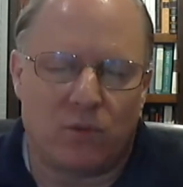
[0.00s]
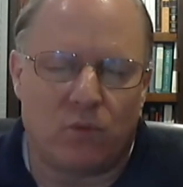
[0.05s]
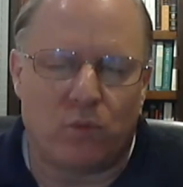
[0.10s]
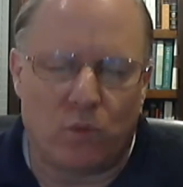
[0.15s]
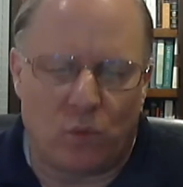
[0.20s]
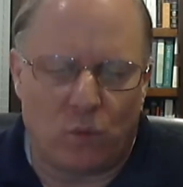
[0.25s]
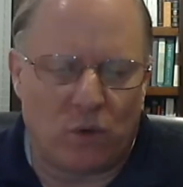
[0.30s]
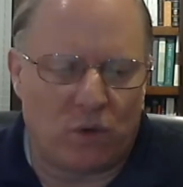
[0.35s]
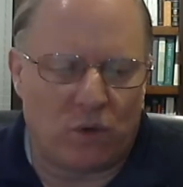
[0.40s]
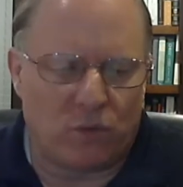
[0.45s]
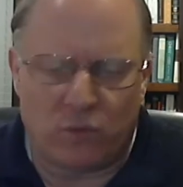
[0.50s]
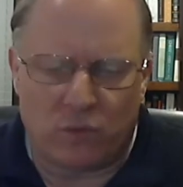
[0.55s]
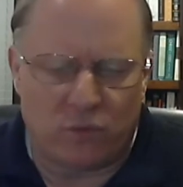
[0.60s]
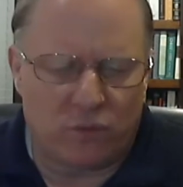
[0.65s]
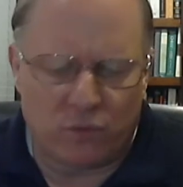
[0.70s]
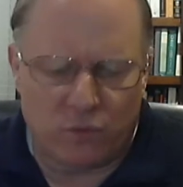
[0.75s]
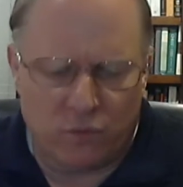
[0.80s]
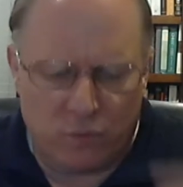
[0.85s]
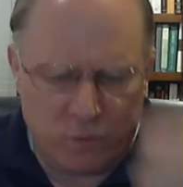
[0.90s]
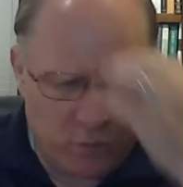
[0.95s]
What
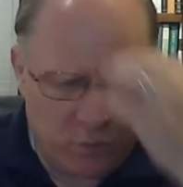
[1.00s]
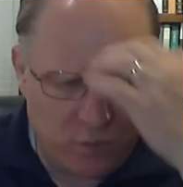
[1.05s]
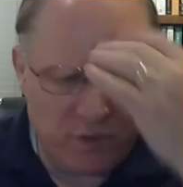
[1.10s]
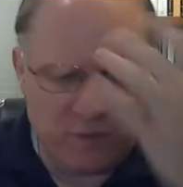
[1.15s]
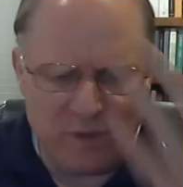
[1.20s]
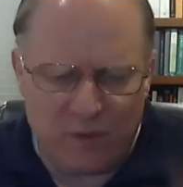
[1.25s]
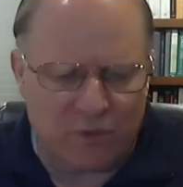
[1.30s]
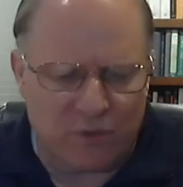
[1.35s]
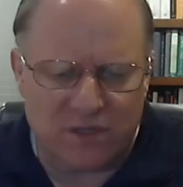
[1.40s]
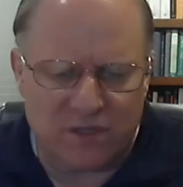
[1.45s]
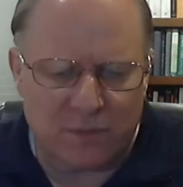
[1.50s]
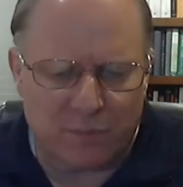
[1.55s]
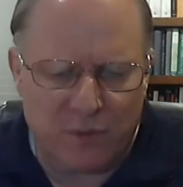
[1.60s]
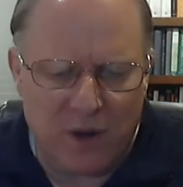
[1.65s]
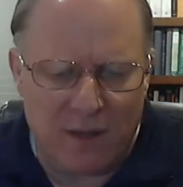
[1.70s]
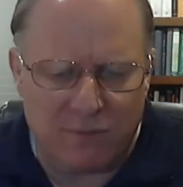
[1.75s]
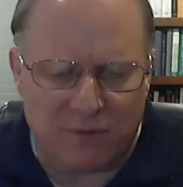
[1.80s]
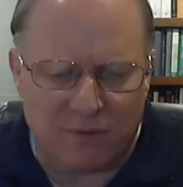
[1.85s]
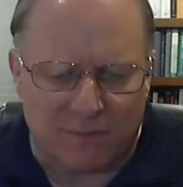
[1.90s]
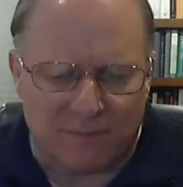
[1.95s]
do you mean? What's the
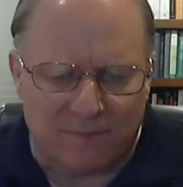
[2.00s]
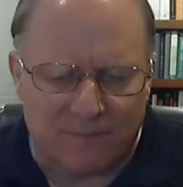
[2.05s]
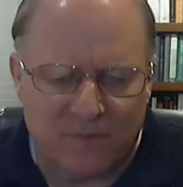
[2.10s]
problem?